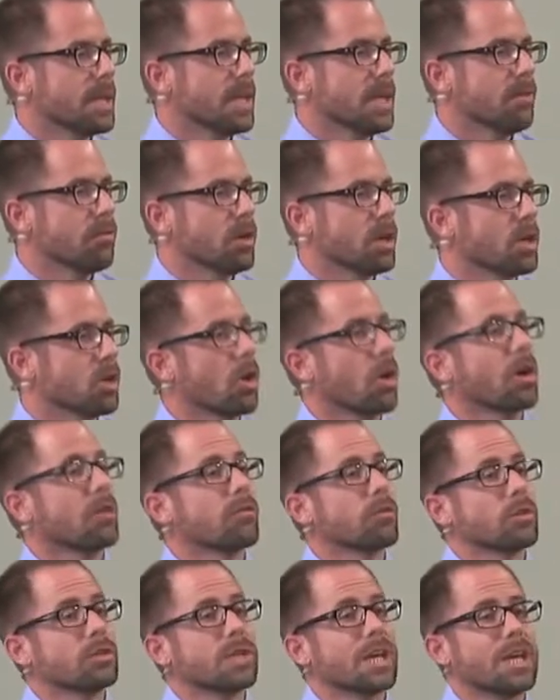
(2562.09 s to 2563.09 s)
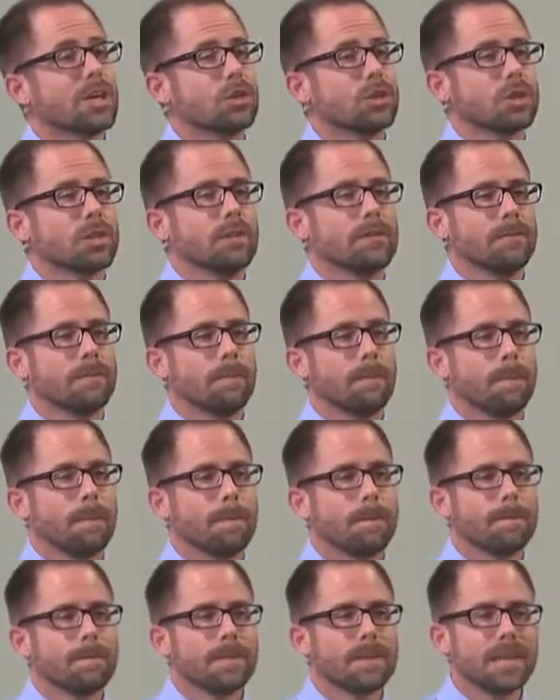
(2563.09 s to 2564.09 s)
even in confrontation,
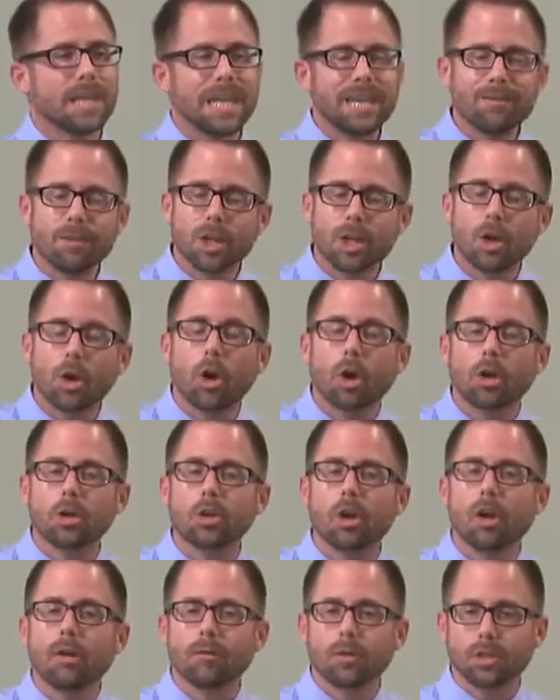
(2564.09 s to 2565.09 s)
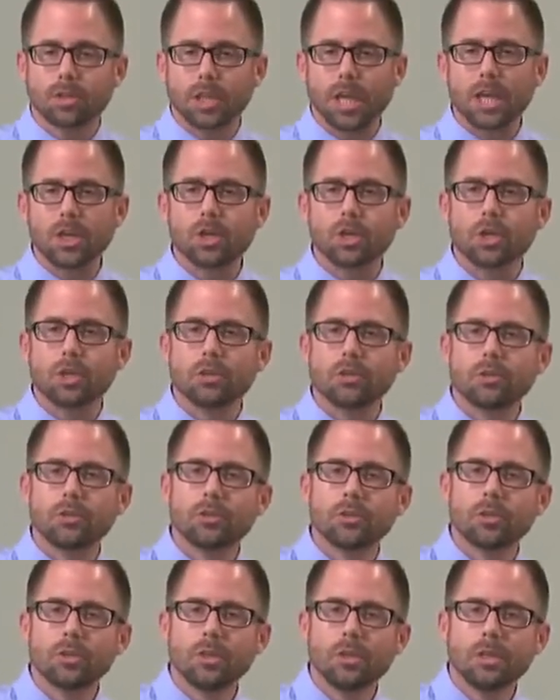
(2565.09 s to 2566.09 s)
even in hard conversations
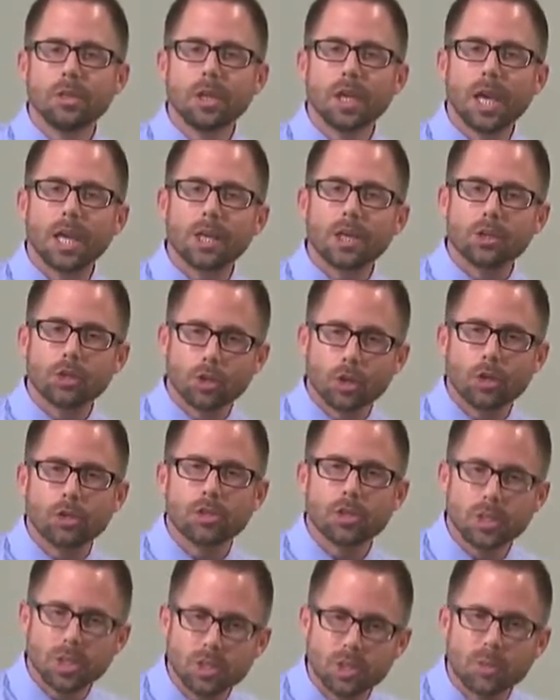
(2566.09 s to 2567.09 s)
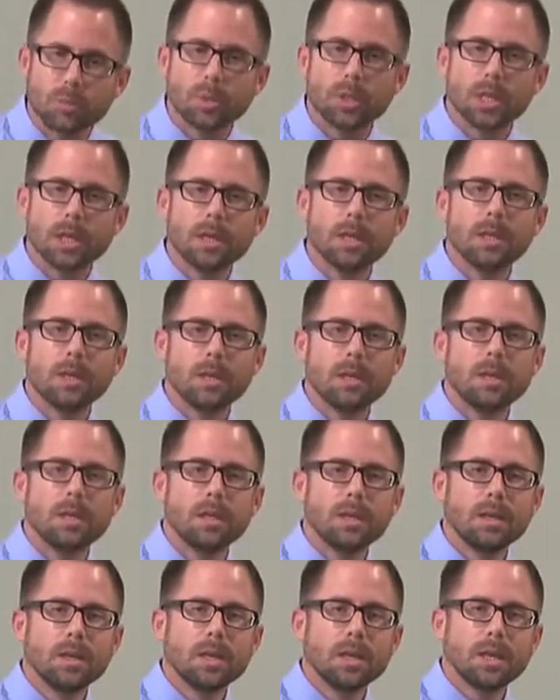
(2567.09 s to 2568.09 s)
and in church discipline.
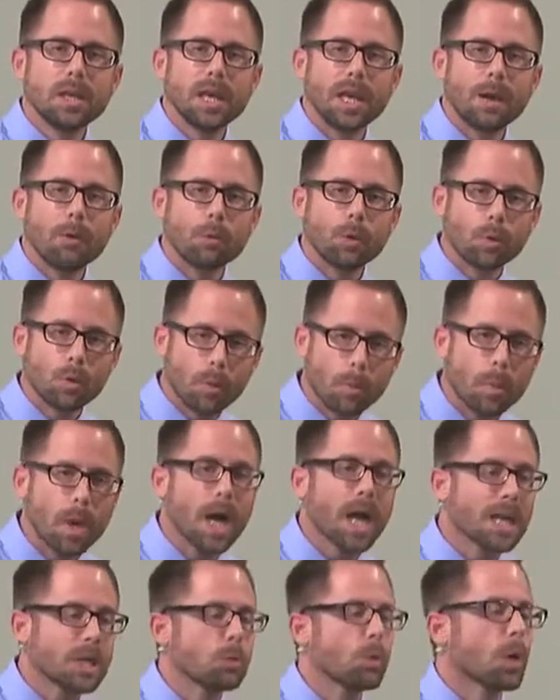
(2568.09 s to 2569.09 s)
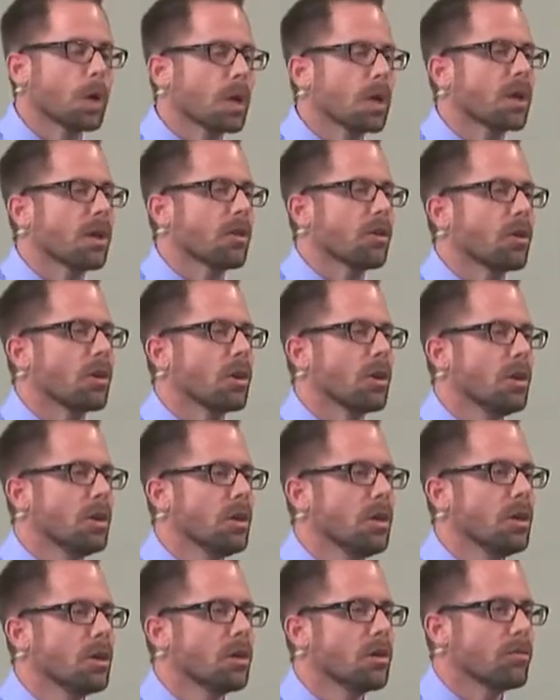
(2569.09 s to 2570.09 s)
And we remind one another
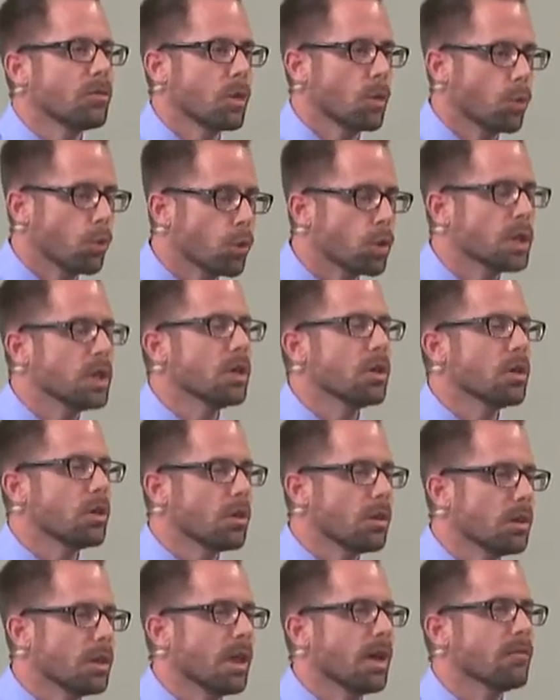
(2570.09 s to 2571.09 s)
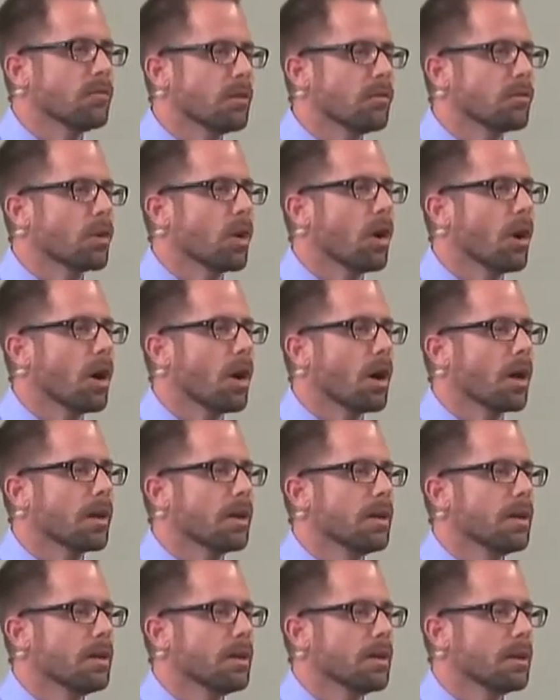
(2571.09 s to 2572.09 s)
of the real love of God
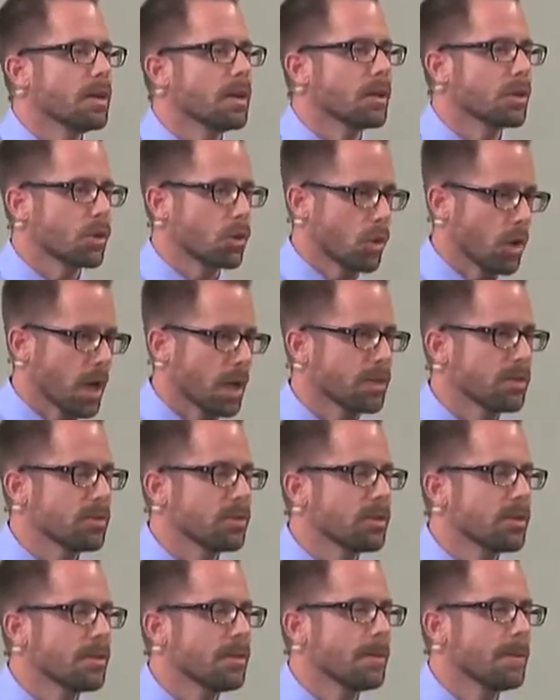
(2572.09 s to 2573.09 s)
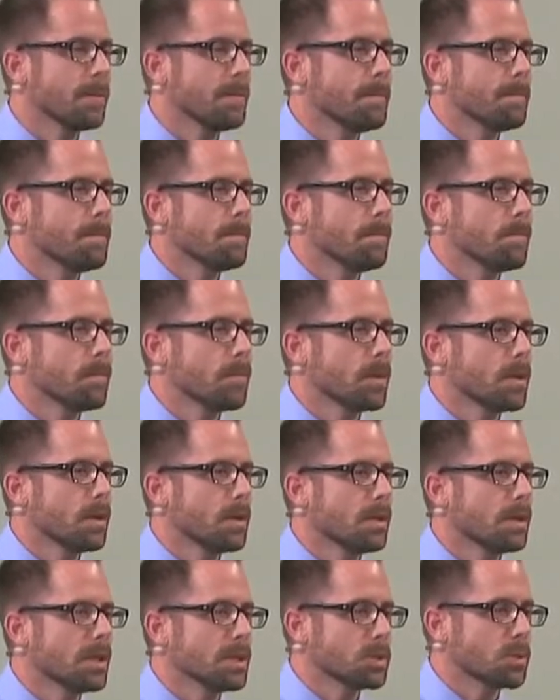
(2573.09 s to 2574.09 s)
in Christ.
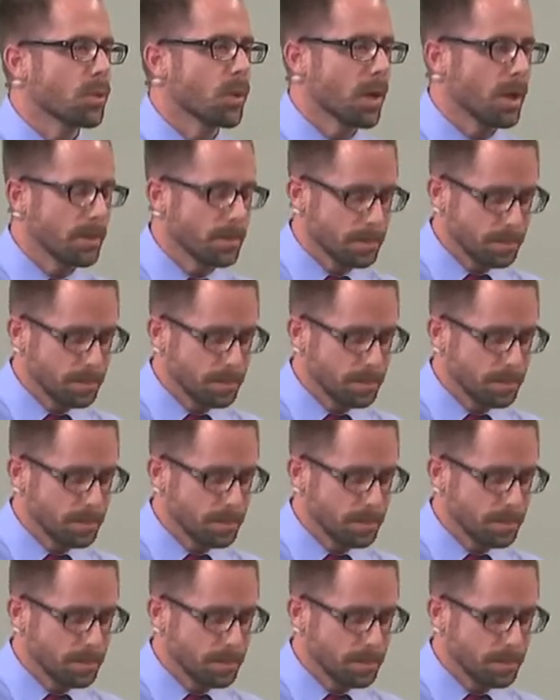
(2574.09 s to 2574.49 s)
Let's pray.